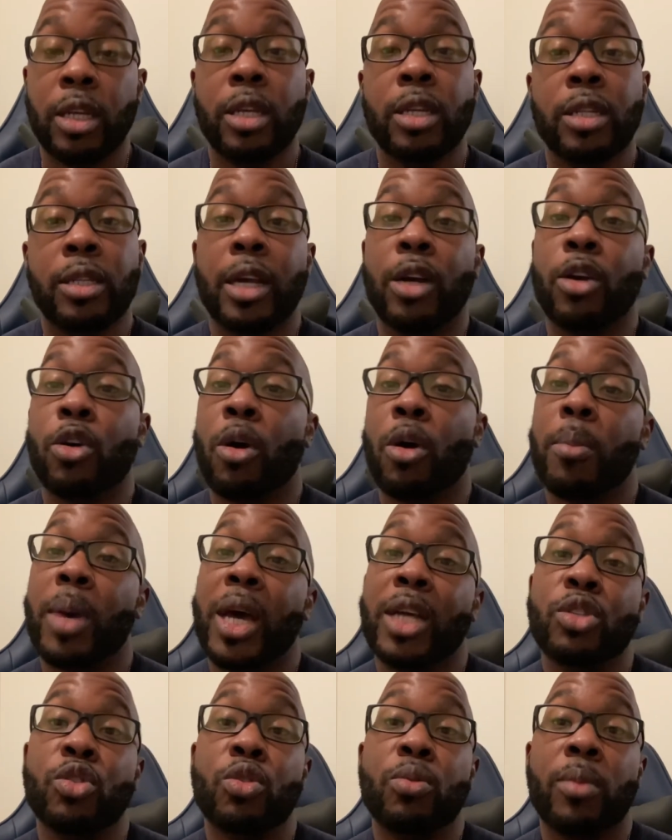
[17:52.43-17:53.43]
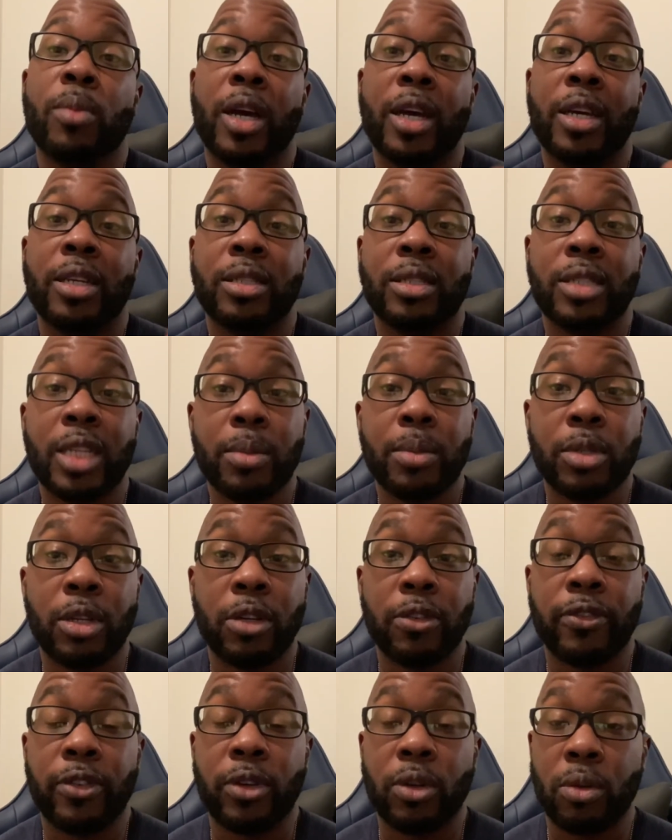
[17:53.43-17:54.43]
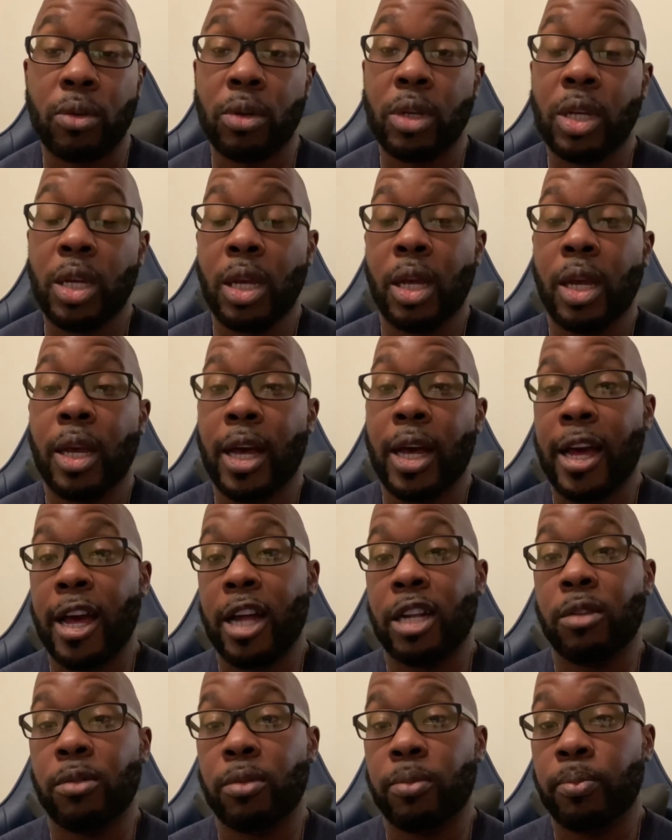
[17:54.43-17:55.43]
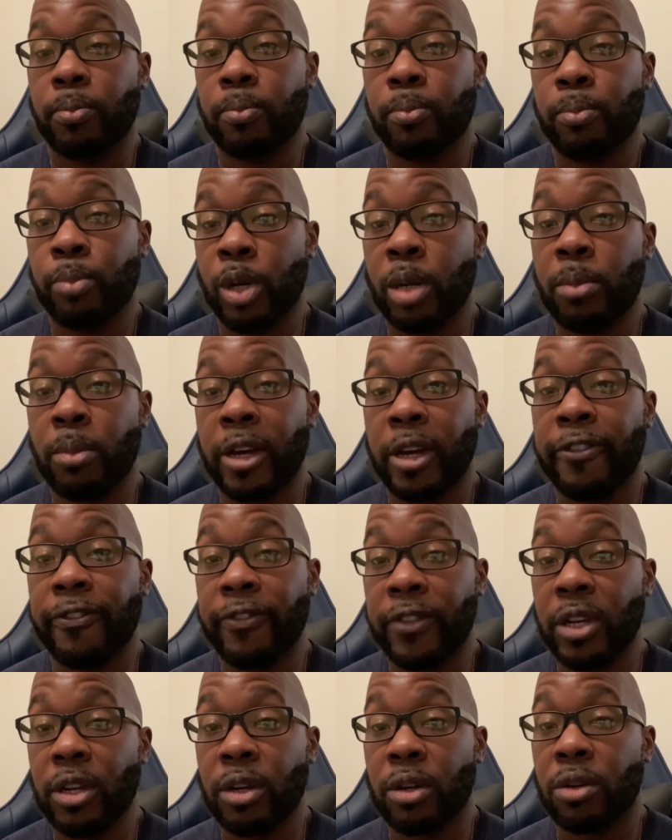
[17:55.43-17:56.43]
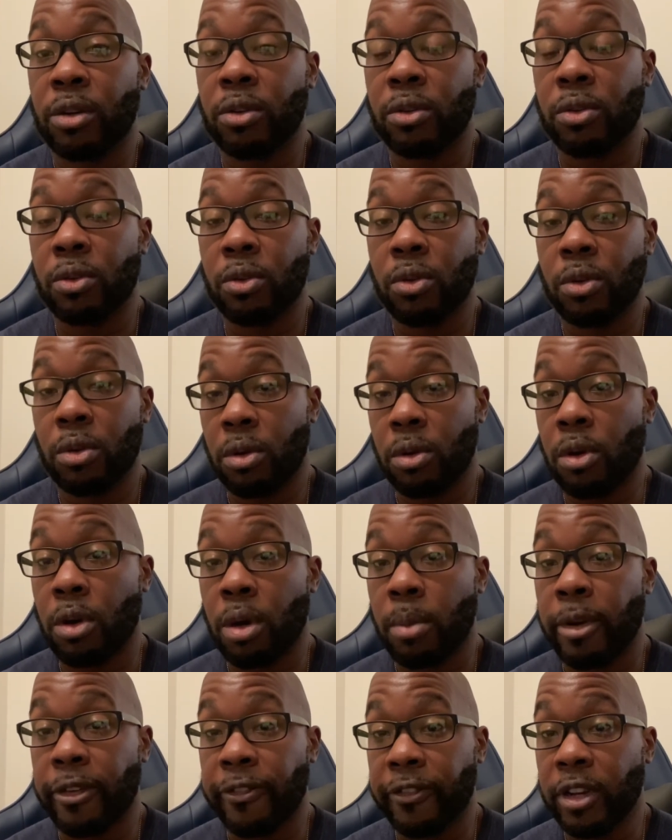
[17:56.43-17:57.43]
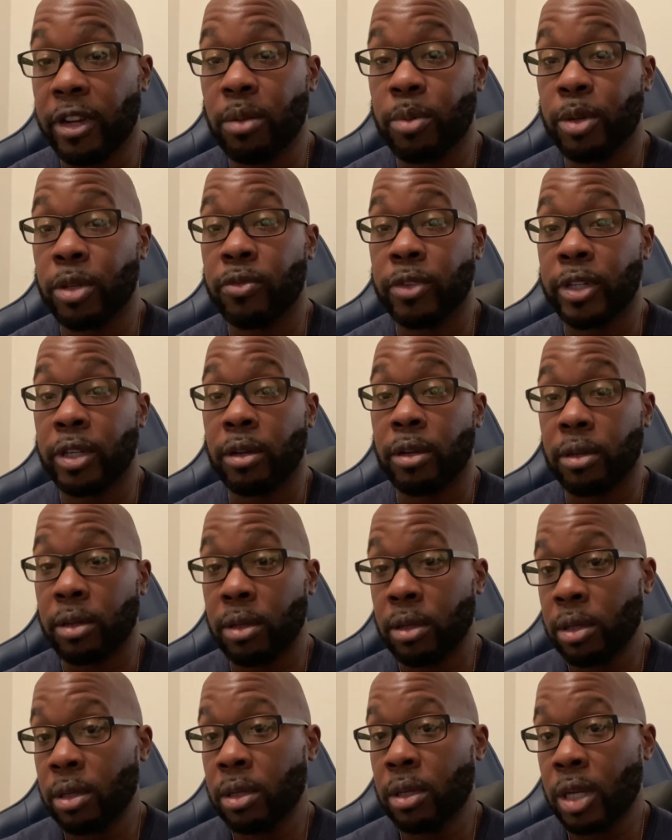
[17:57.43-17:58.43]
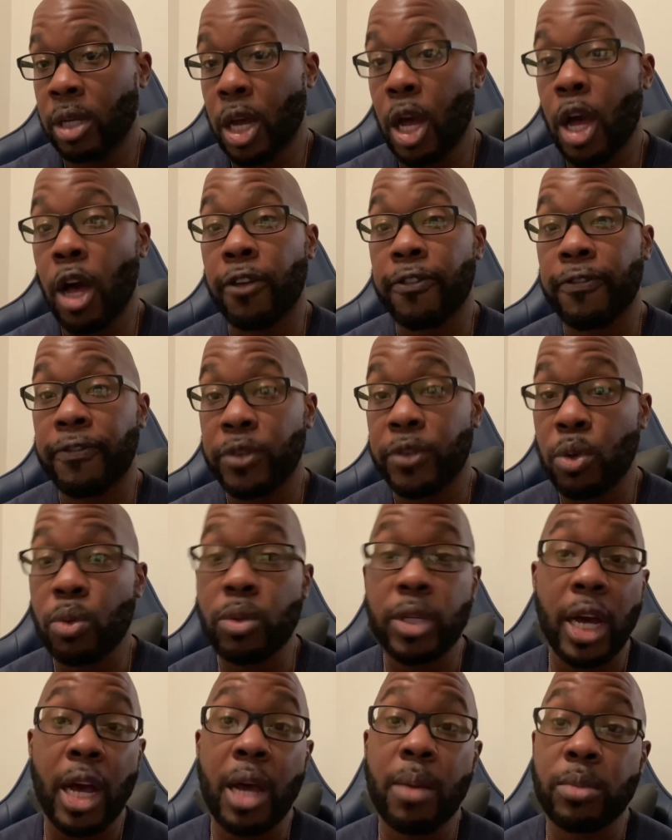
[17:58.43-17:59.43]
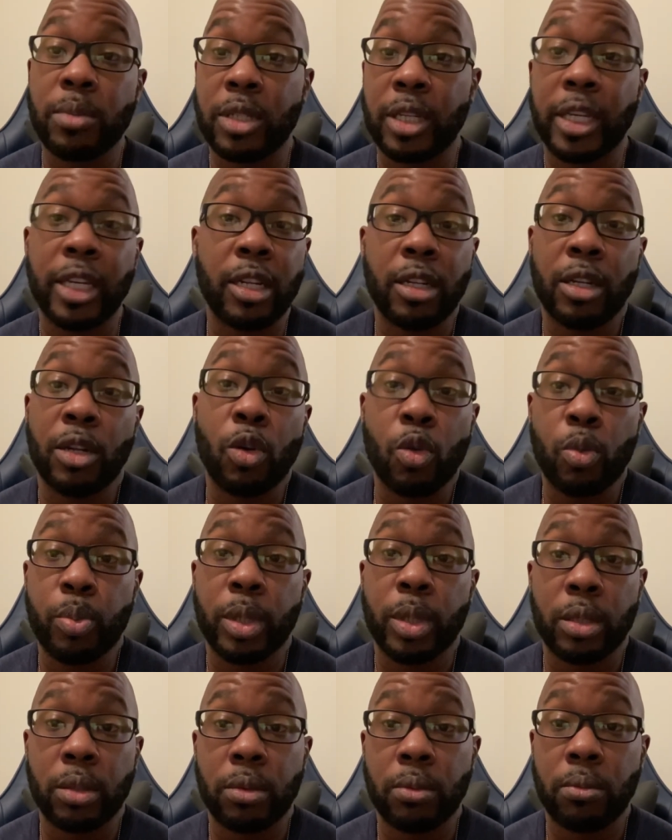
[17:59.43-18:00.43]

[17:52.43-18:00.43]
Now, going back to my Samsung phone, I had to put my finger on my fingerprint reader a few times to get it to open.